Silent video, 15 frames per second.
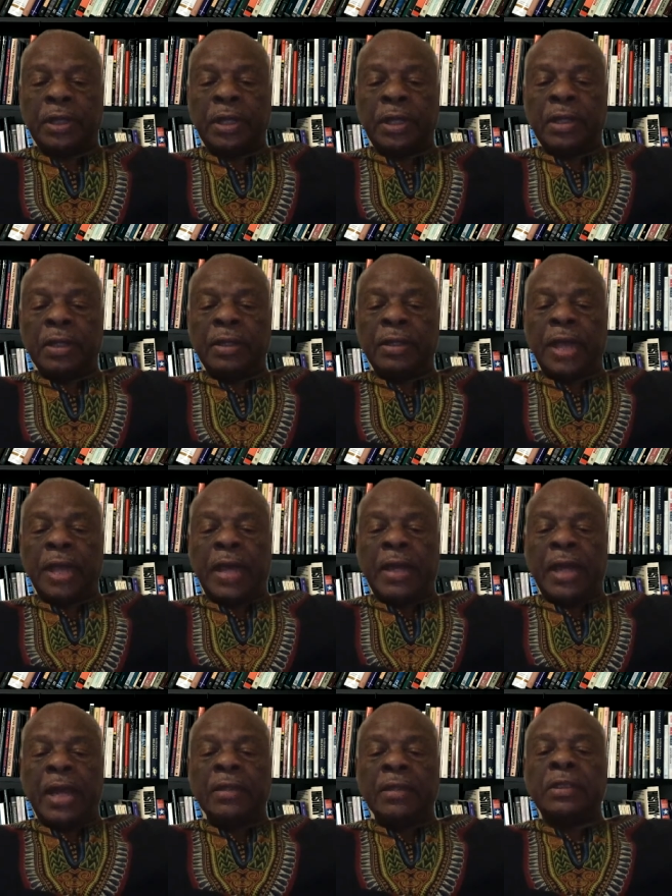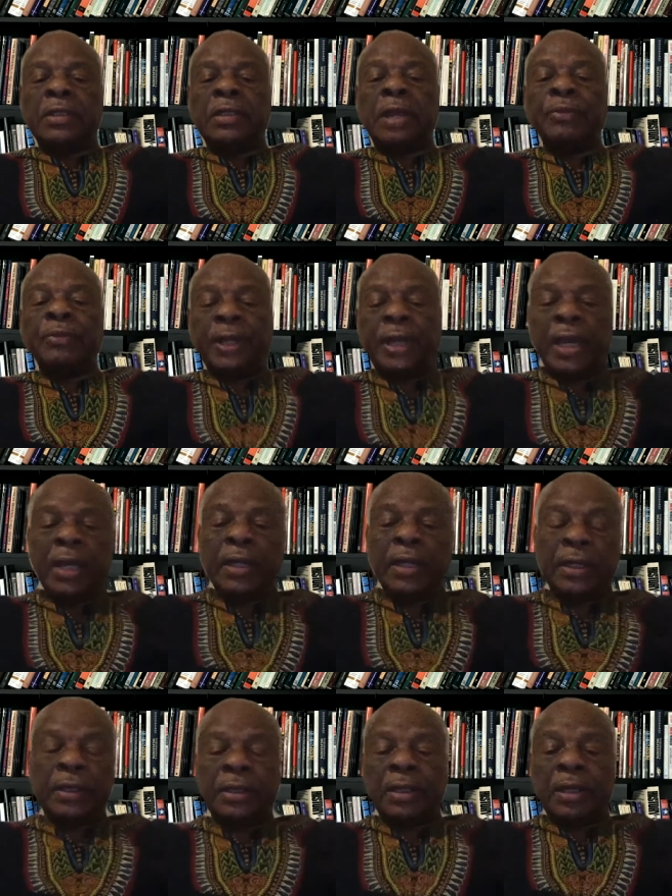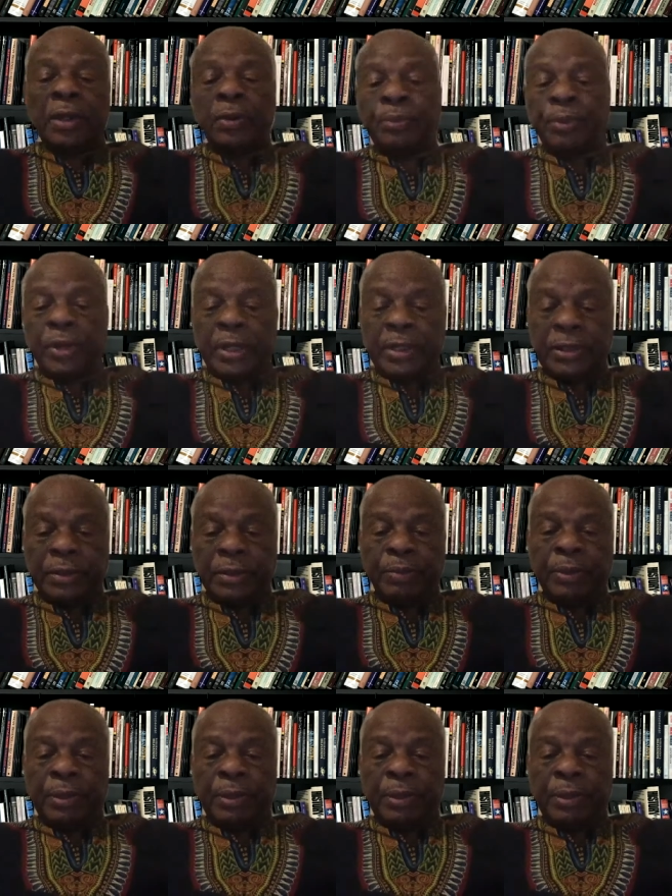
that had subjugated and oppressed the people.